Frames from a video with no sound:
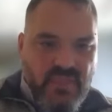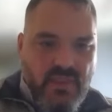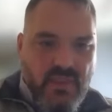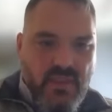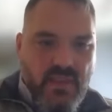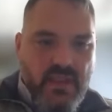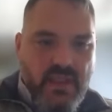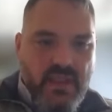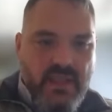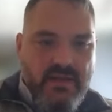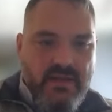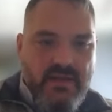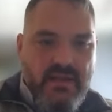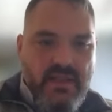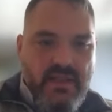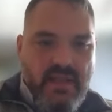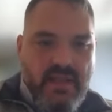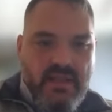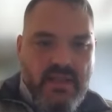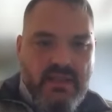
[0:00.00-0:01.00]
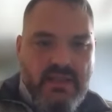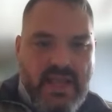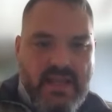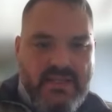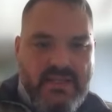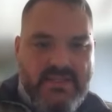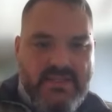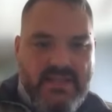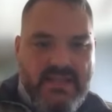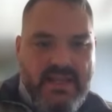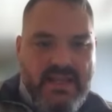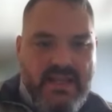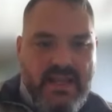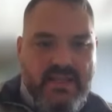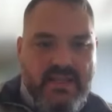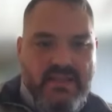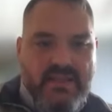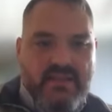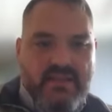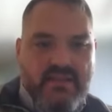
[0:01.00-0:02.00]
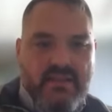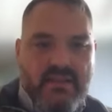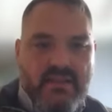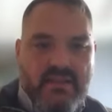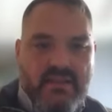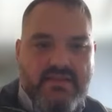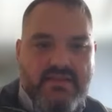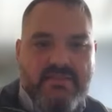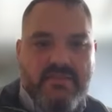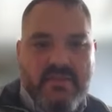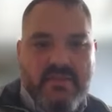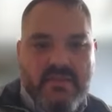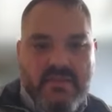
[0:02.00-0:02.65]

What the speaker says: And lastly, I think that it's